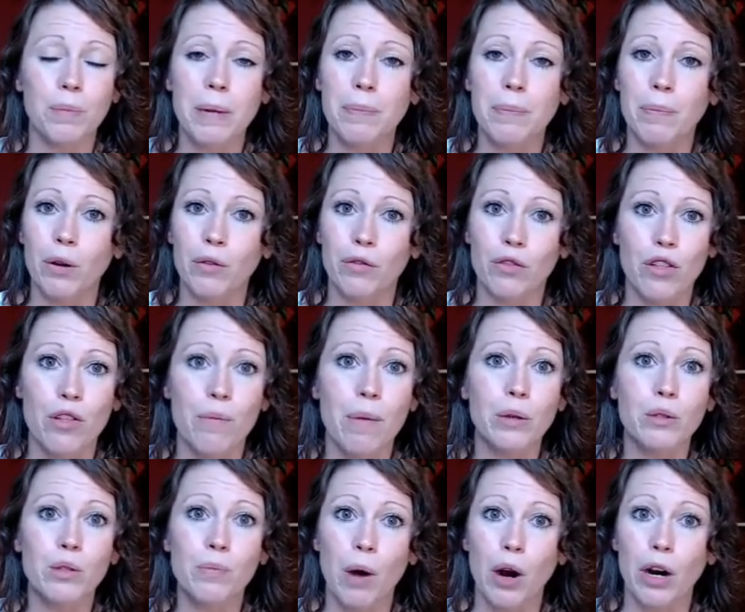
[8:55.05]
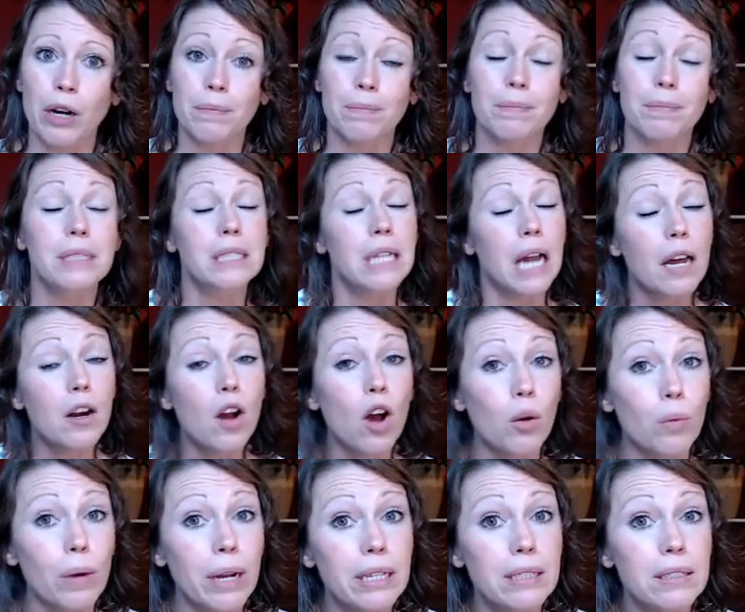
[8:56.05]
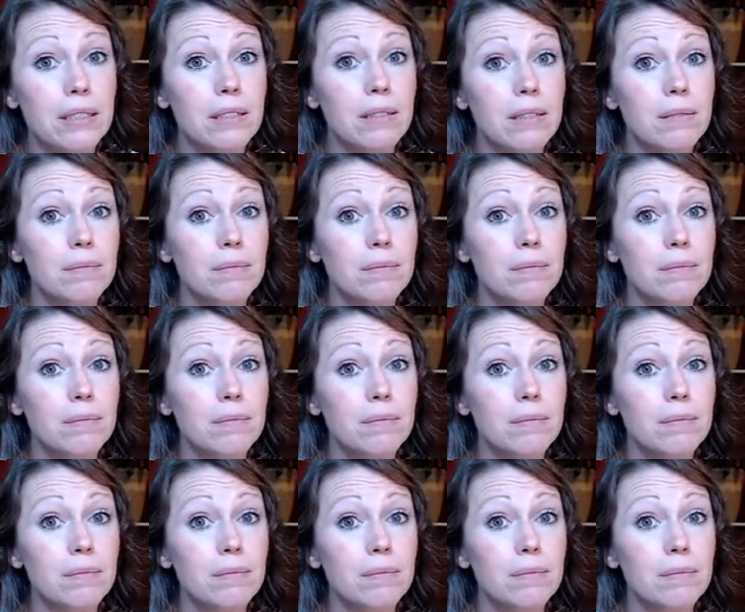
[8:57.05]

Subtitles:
people for the most part. Not always.